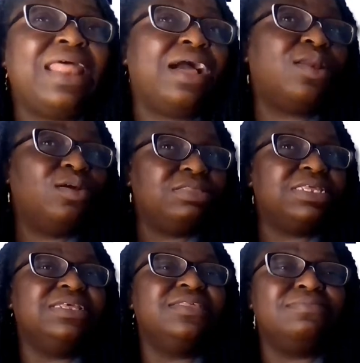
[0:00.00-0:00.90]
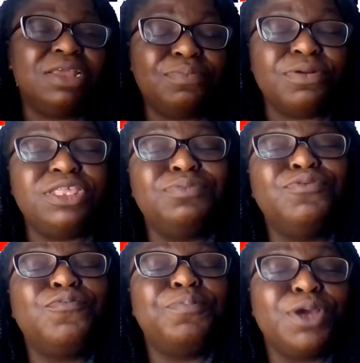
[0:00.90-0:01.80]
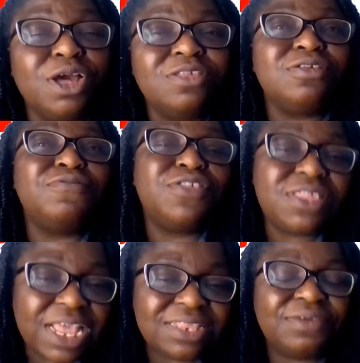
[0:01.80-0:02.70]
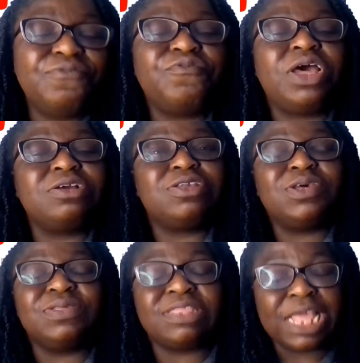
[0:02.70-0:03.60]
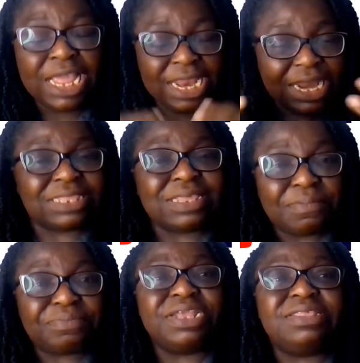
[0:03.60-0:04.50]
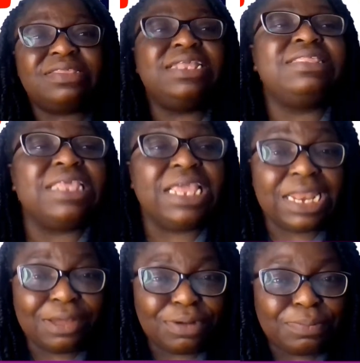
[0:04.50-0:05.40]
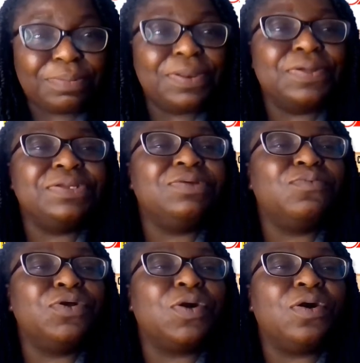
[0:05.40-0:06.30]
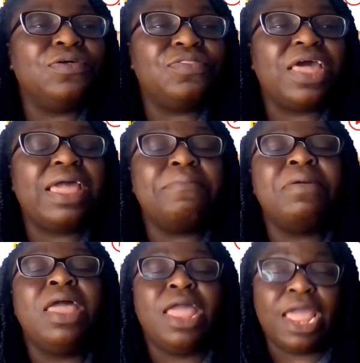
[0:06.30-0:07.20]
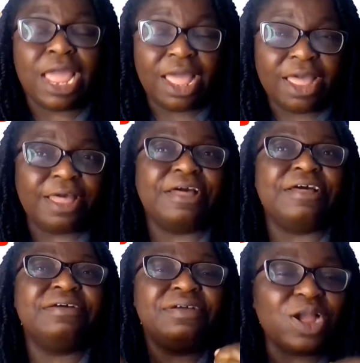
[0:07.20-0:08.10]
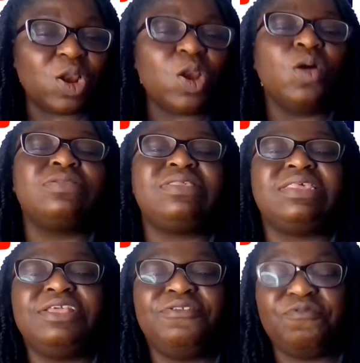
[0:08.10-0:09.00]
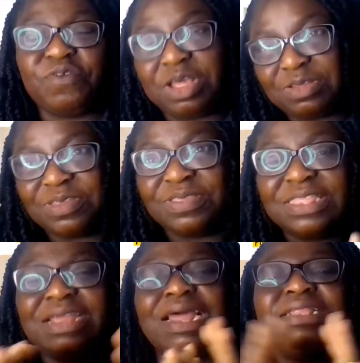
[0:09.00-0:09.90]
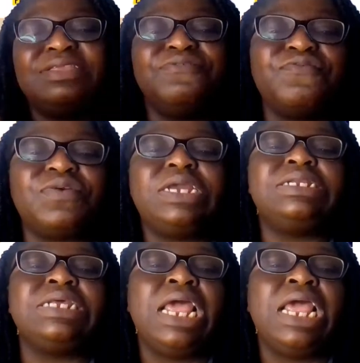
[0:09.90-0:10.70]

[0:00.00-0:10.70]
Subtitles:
that clotting is made possible because of certain factors that are present in our blood. We call them clotting factors. There are different